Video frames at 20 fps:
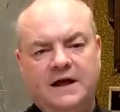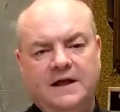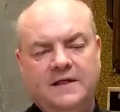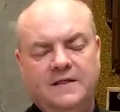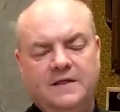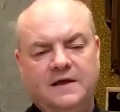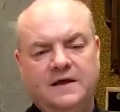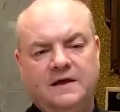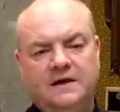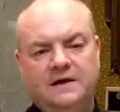
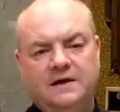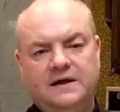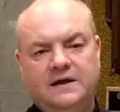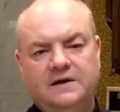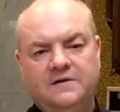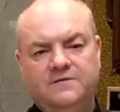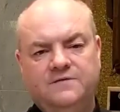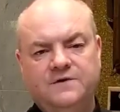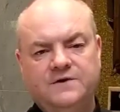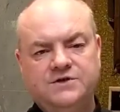and then
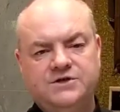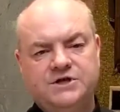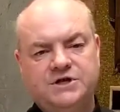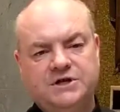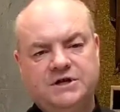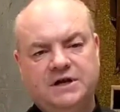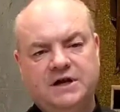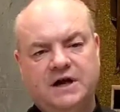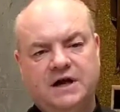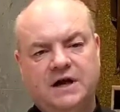in a
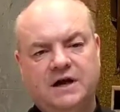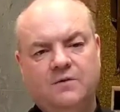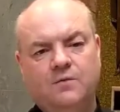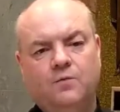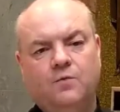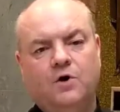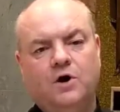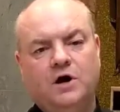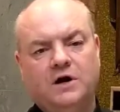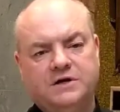vision,
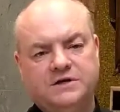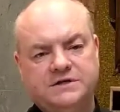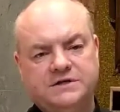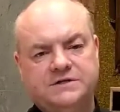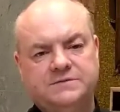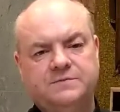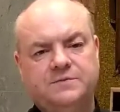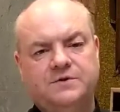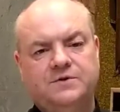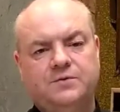God
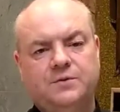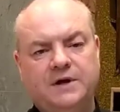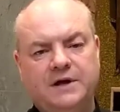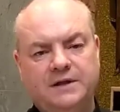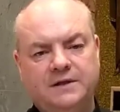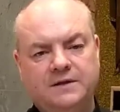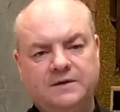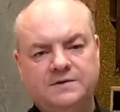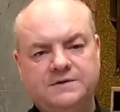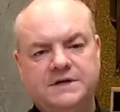walks
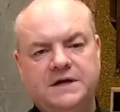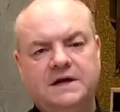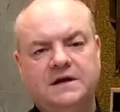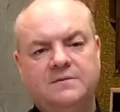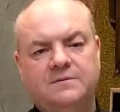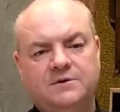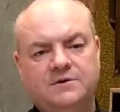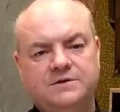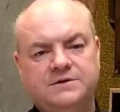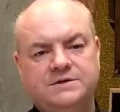between those
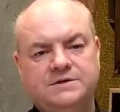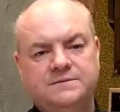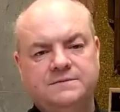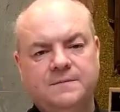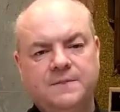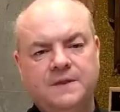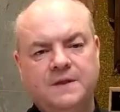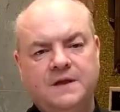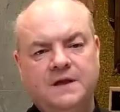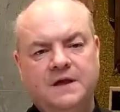animals.
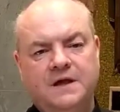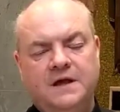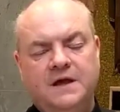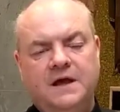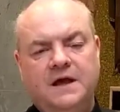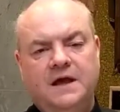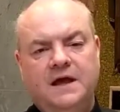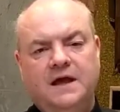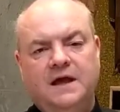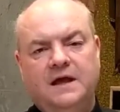
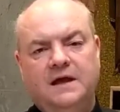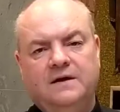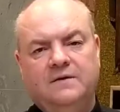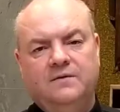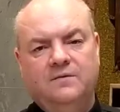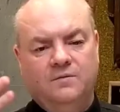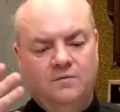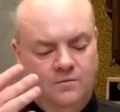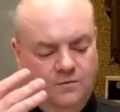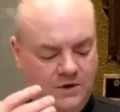
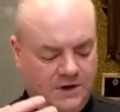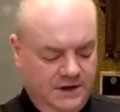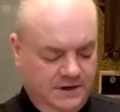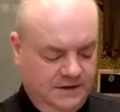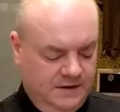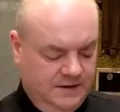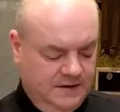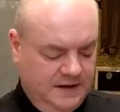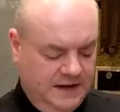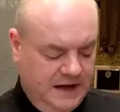And
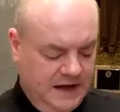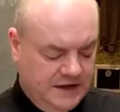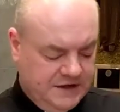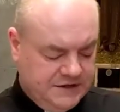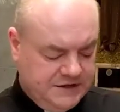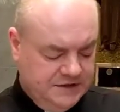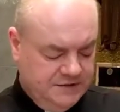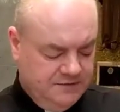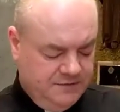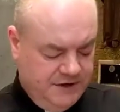what the
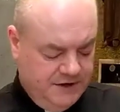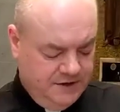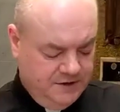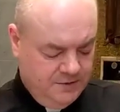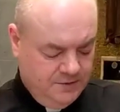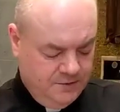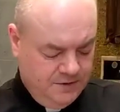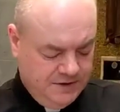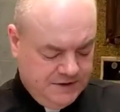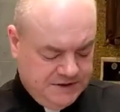ancient
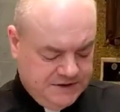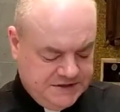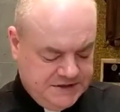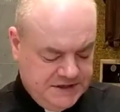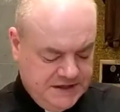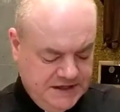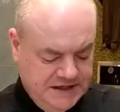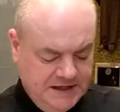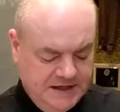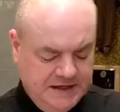reader would
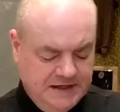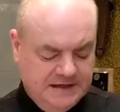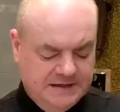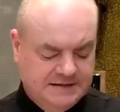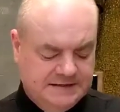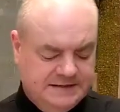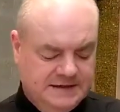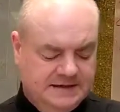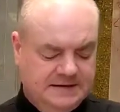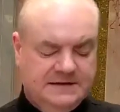see
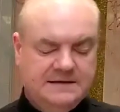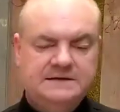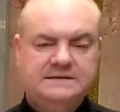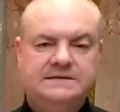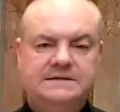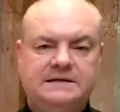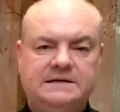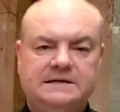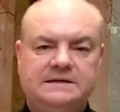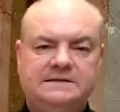is that
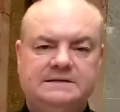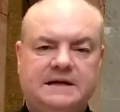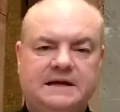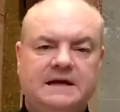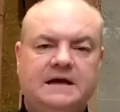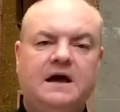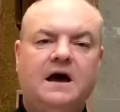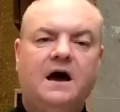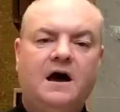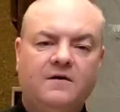this is
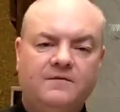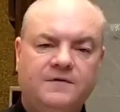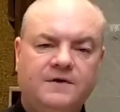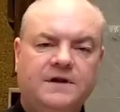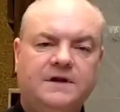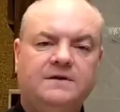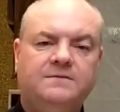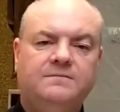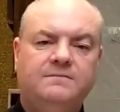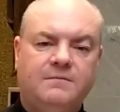a
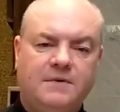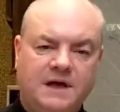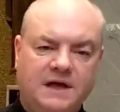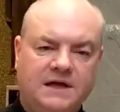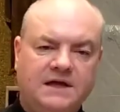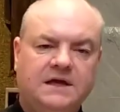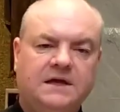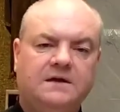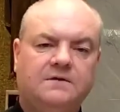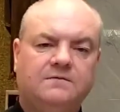covenant
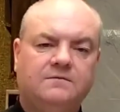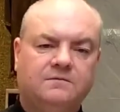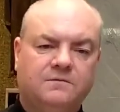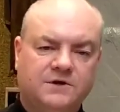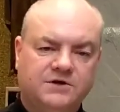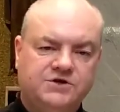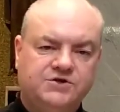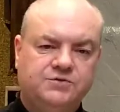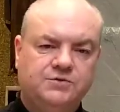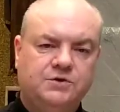making
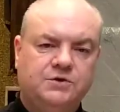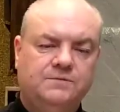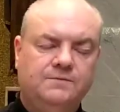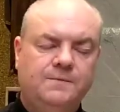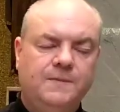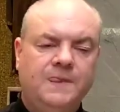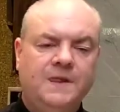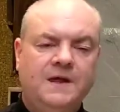ritual.